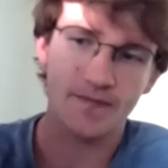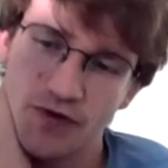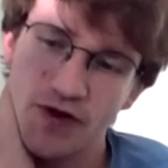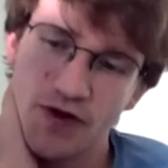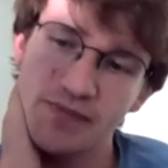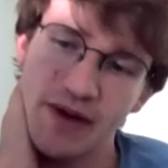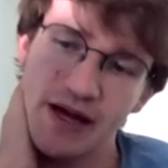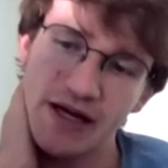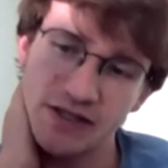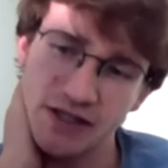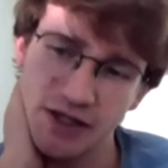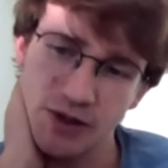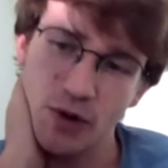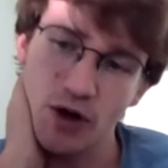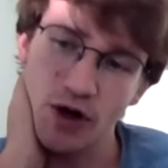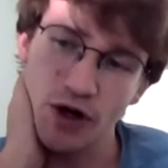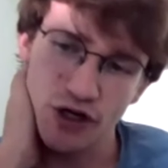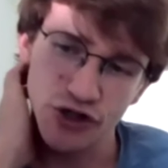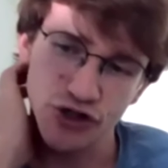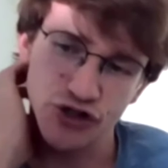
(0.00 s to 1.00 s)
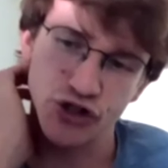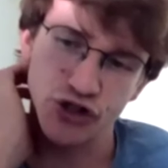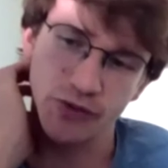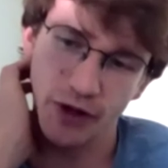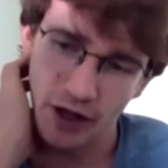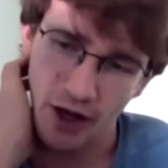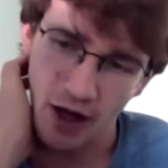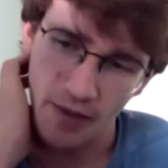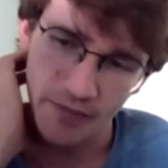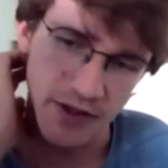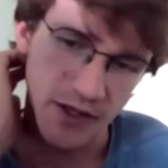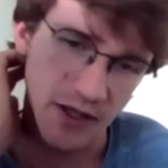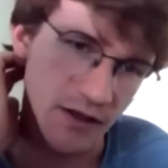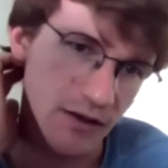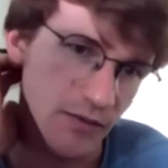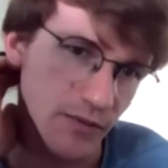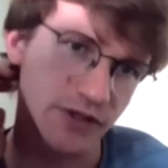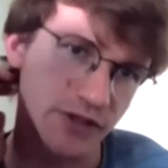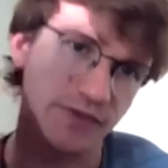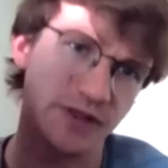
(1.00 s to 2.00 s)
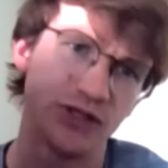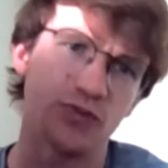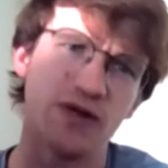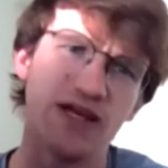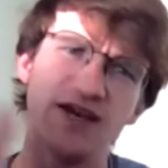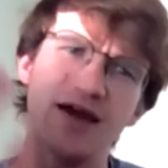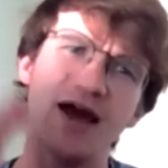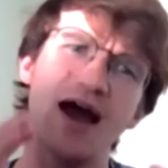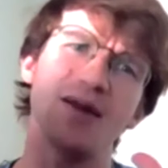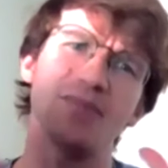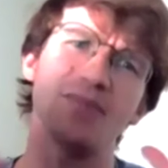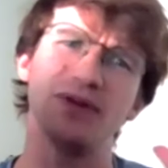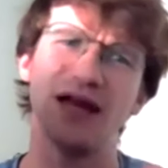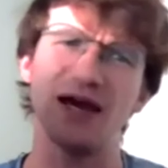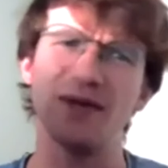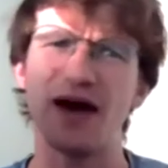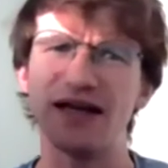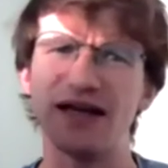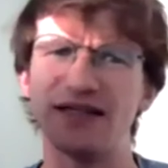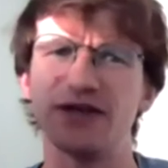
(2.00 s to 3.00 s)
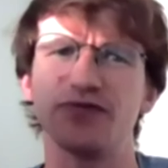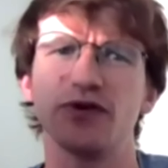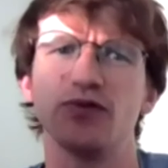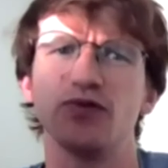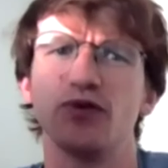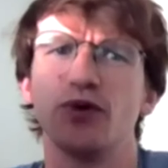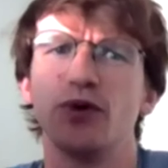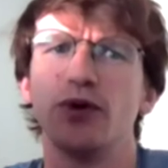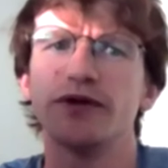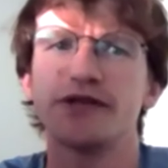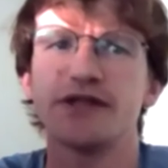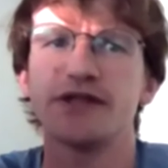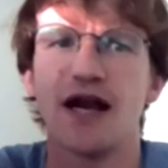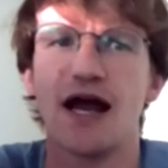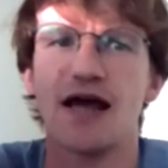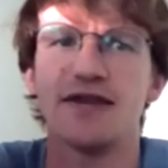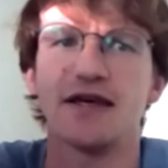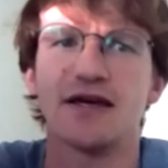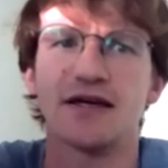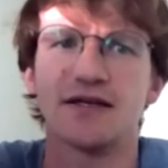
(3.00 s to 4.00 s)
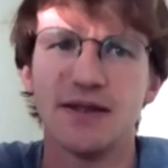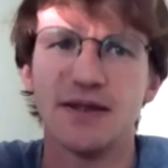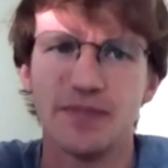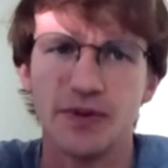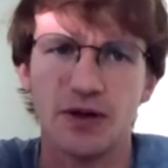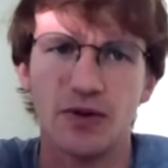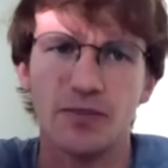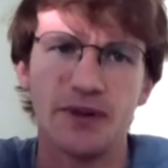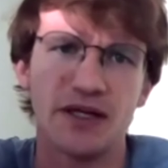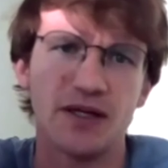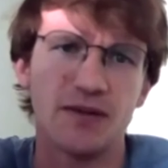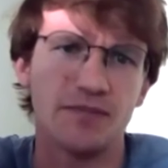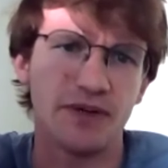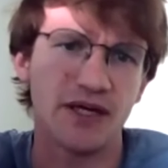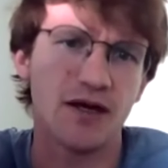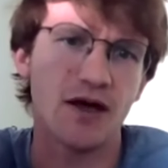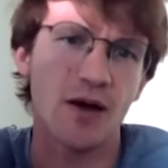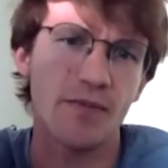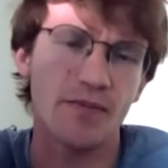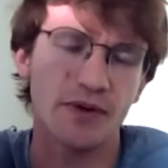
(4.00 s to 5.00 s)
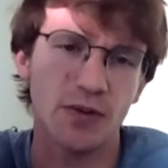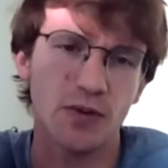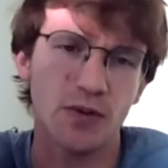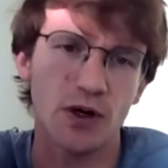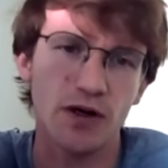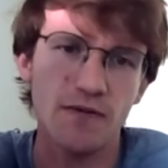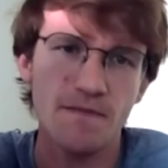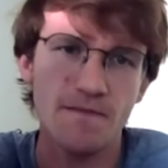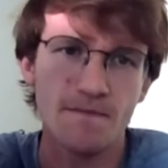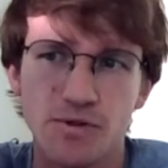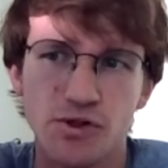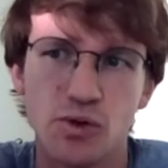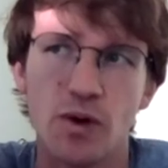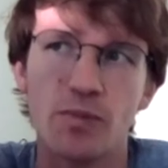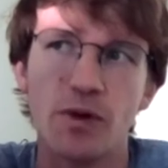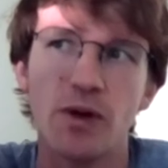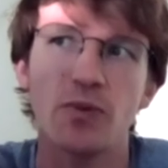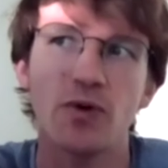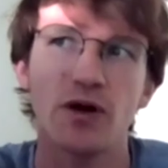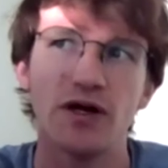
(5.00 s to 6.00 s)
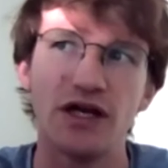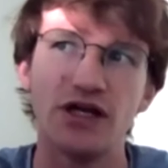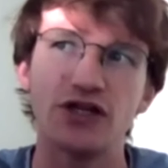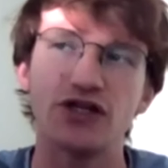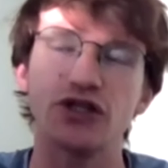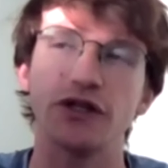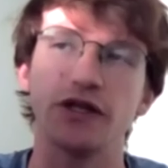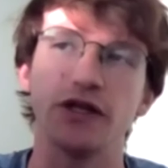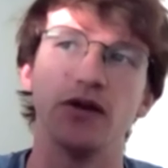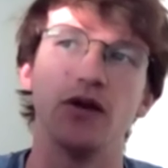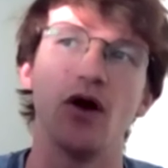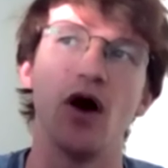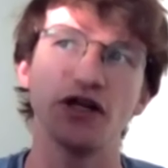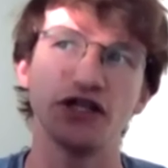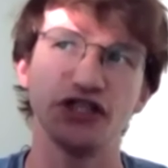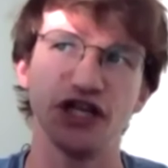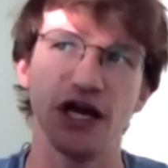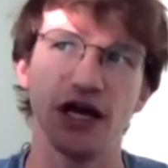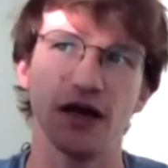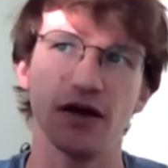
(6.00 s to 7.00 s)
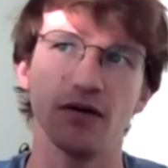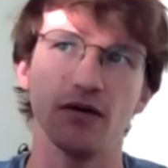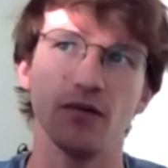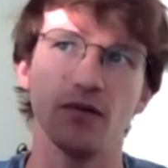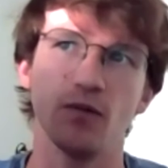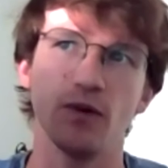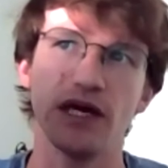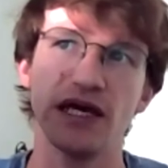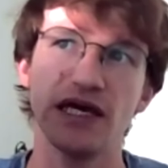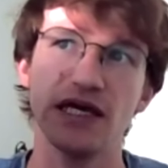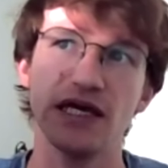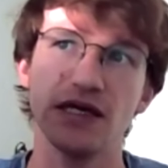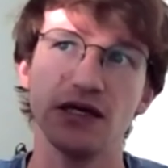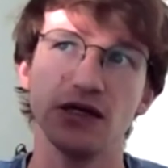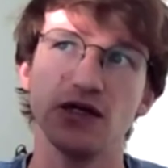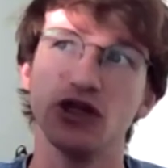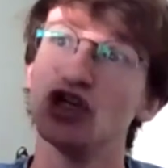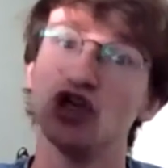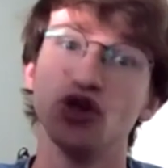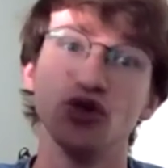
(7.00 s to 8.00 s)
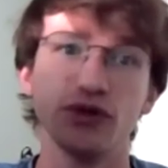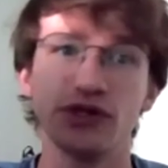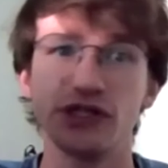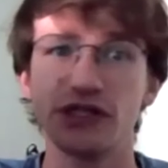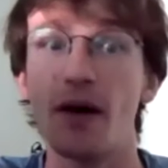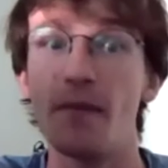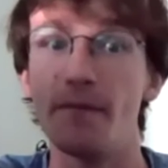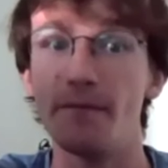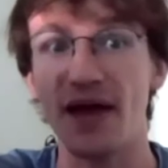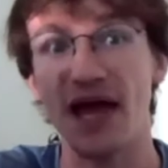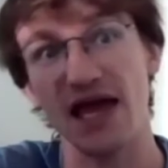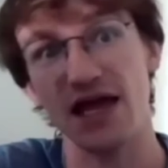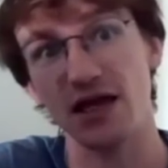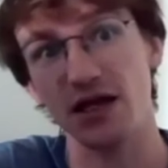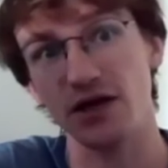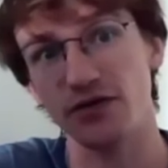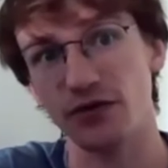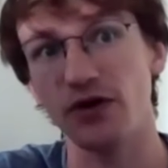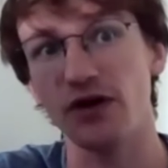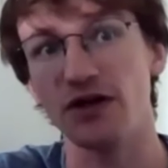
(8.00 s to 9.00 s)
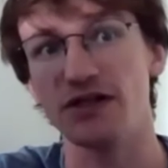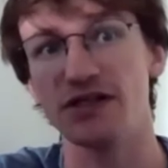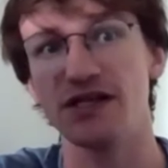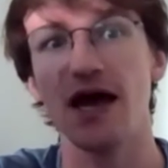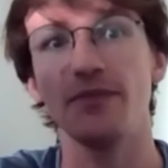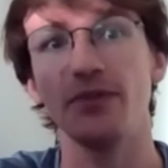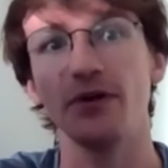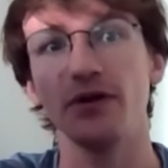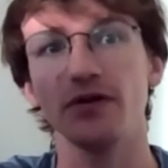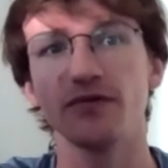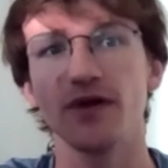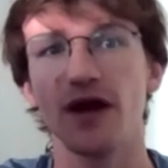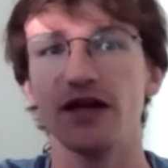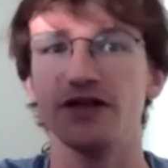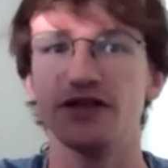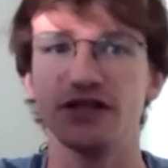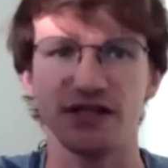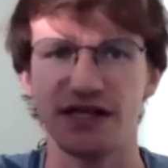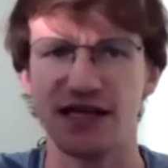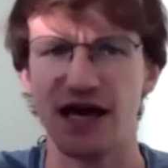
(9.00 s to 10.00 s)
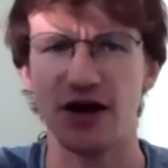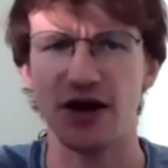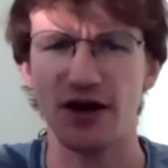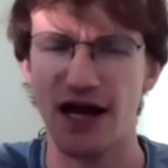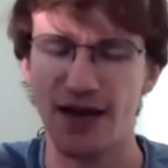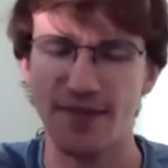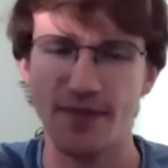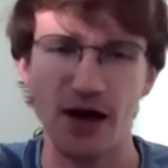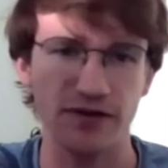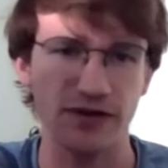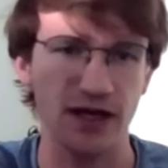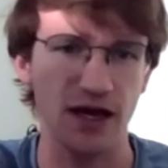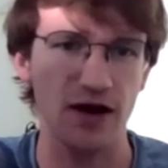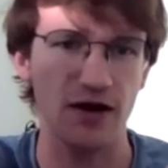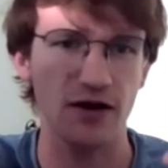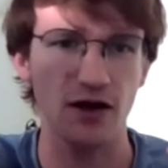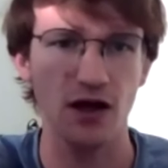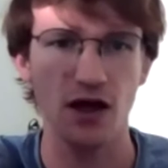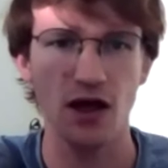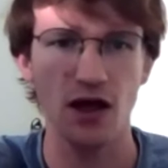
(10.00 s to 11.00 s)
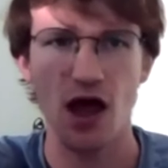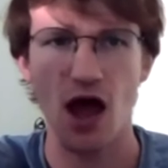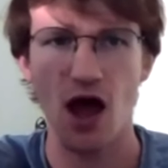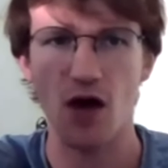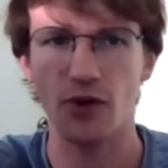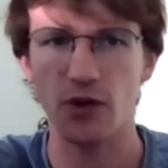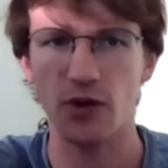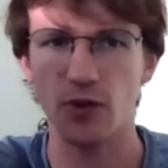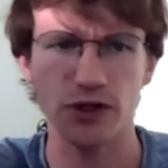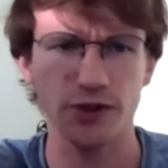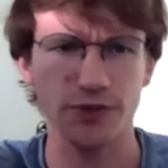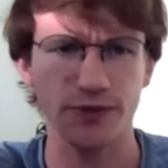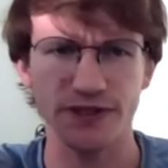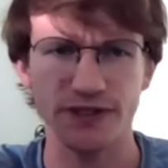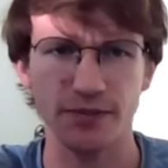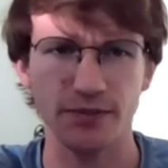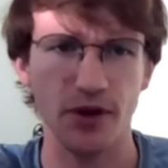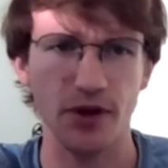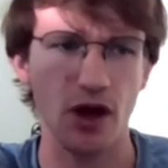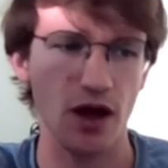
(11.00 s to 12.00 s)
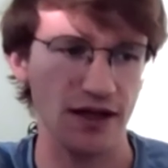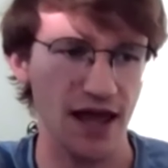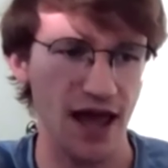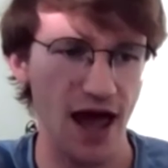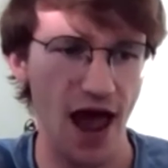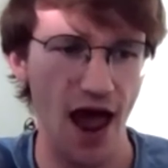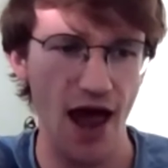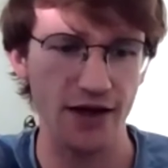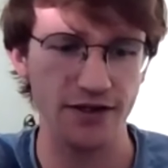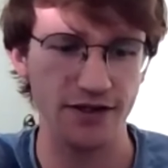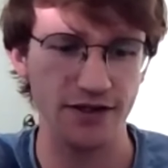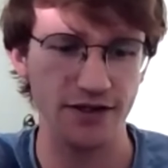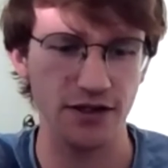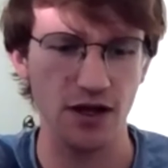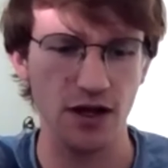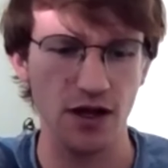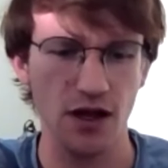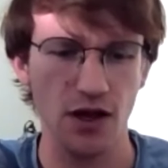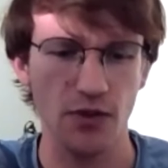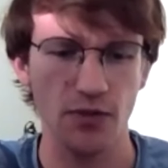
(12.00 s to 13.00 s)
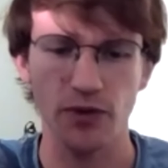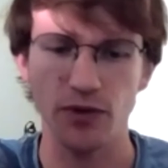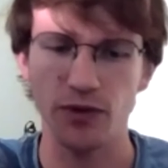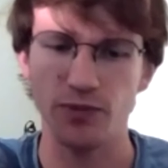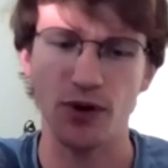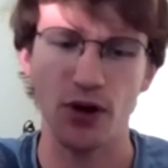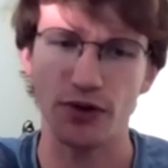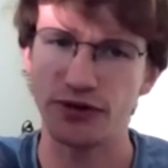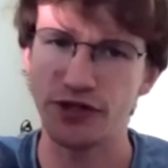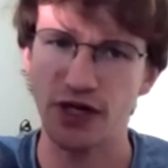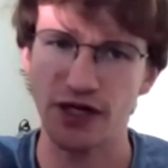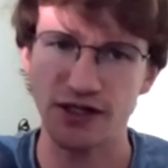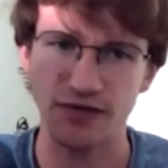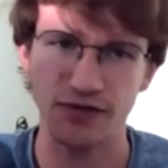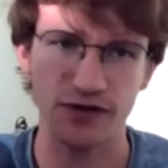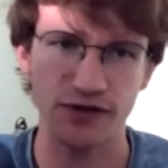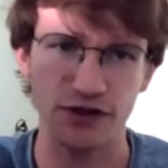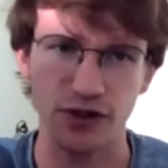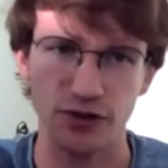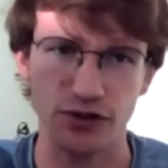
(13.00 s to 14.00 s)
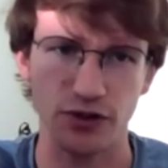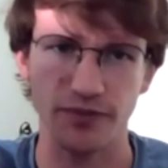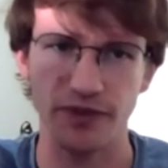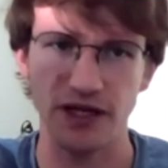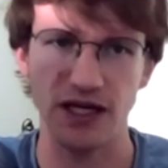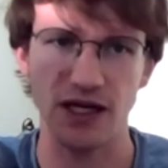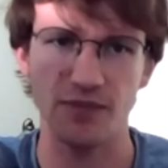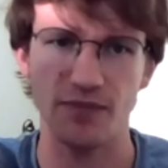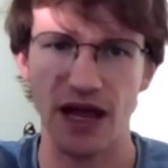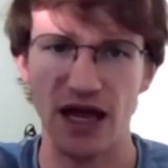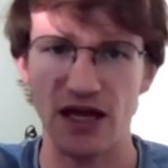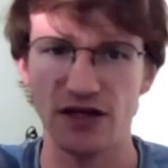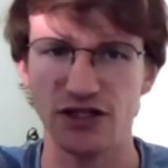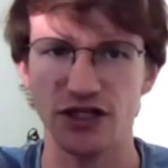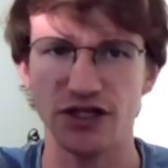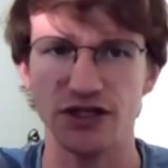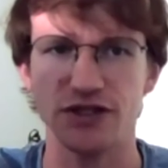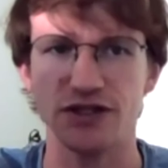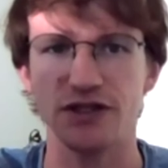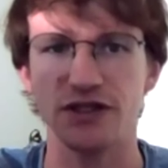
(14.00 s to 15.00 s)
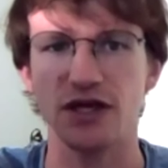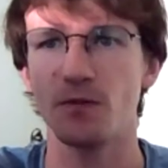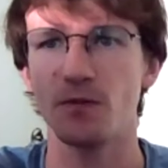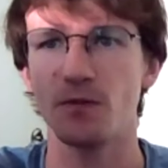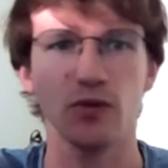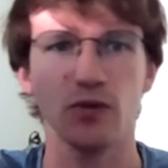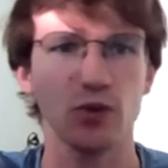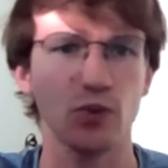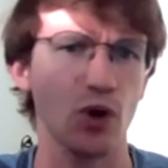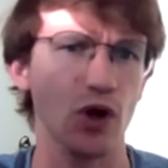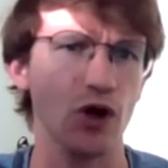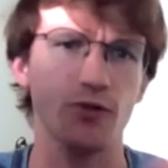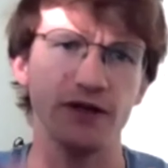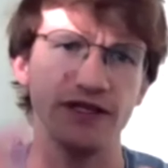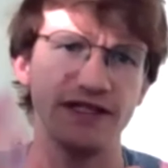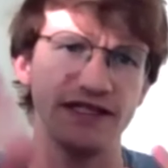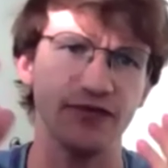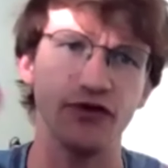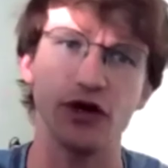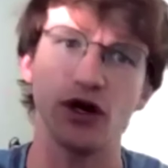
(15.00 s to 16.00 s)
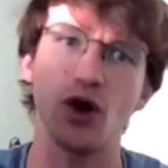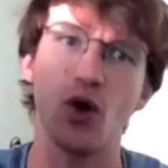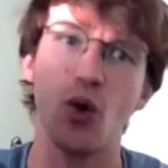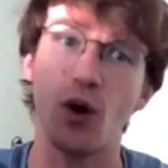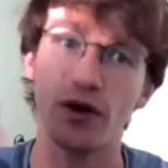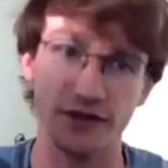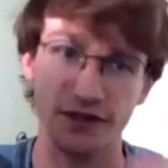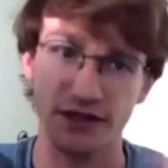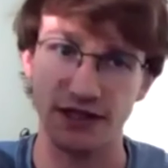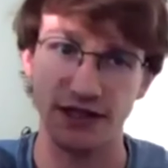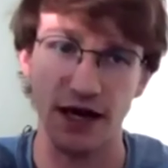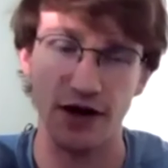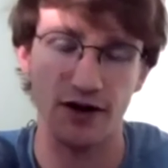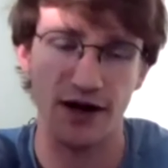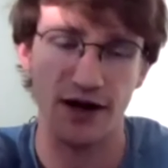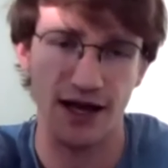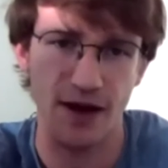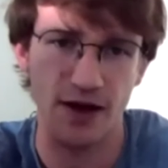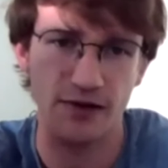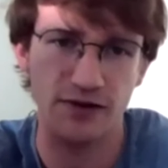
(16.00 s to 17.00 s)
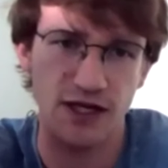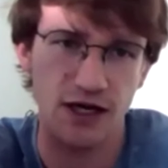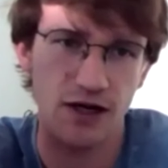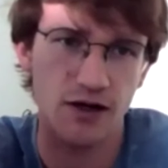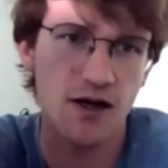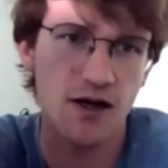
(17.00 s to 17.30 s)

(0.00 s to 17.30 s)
fundamentally, we're a consumer company, which means we kind of play by different rules than I think a typical B2B company would. So, when we were initially launching, we used some paid, for example, right, just to get our name out there. Uh, we worked with some podcasts we would post on different social media pages. We would work with different courts to get our name out there.